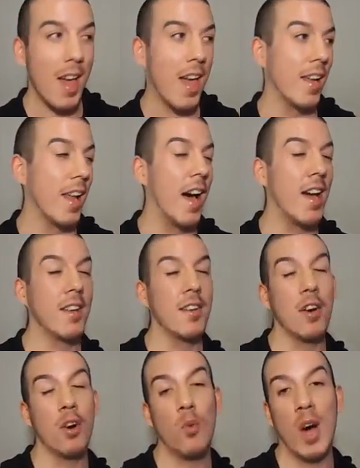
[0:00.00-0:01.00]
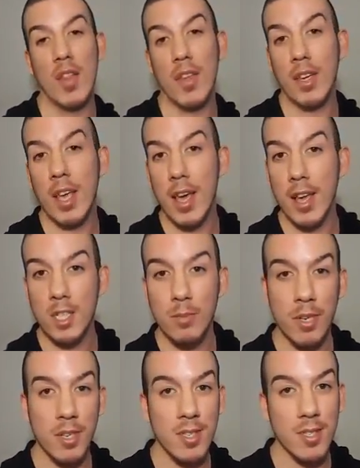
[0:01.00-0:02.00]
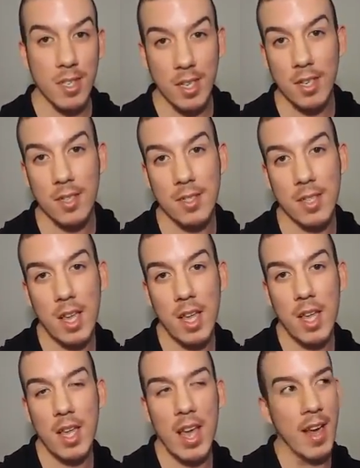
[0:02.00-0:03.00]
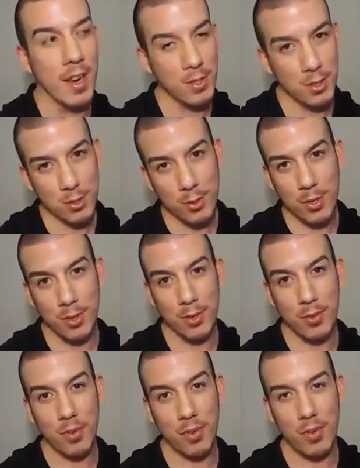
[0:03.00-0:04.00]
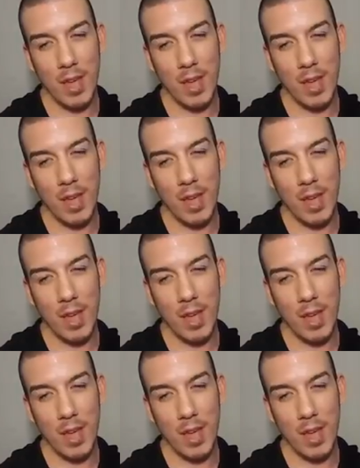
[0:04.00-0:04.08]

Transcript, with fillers: and I know why the caged bird sings," and it's true.